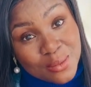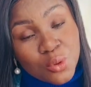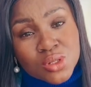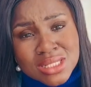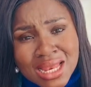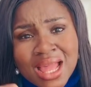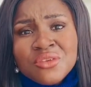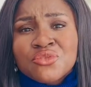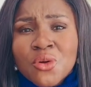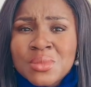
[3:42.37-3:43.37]
But
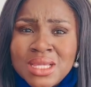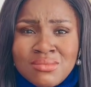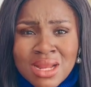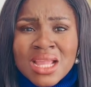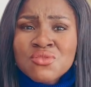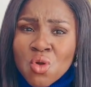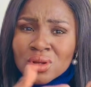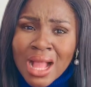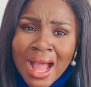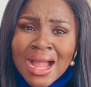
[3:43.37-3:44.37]
learn from him. Now, if God
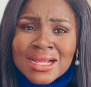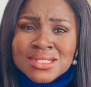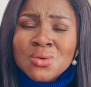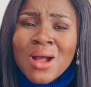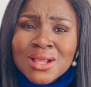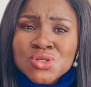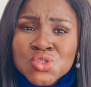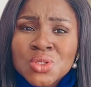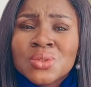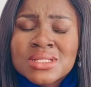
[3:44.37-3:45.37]
can hide, why are you
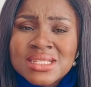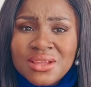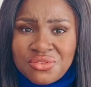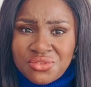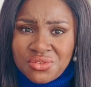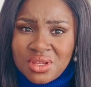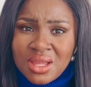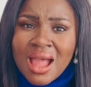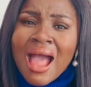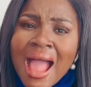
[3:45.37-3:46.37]
showing yourself?
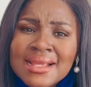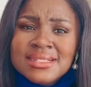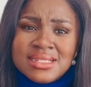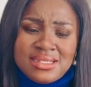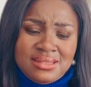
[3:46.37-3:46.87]
Hide.